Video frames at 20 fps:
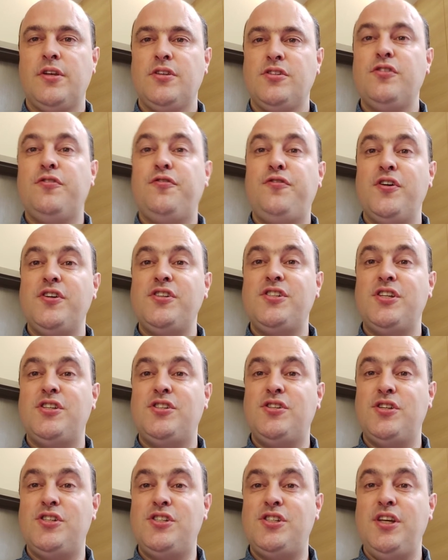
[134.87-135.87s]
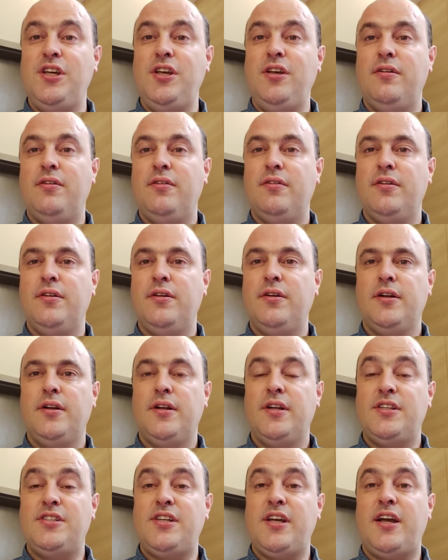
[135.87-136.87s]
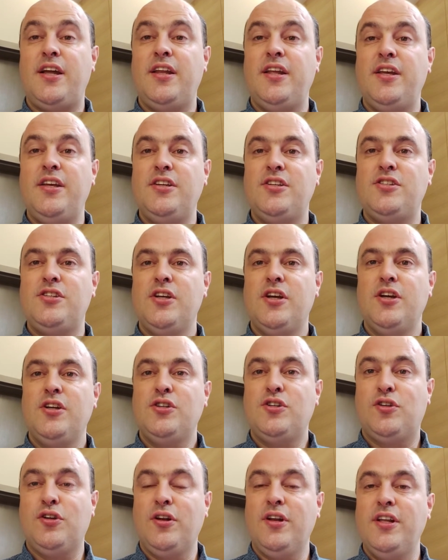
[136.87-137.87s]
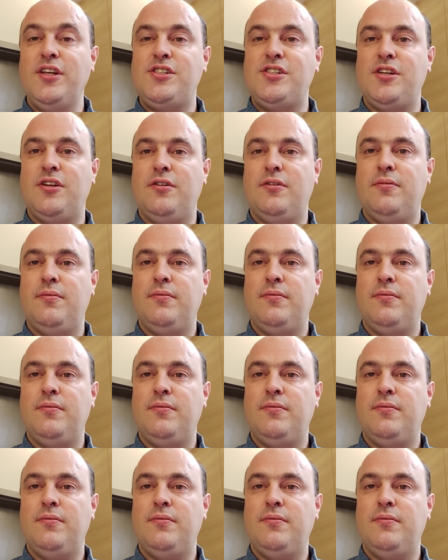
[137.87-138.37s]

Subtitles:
So first is to see. The second is to listen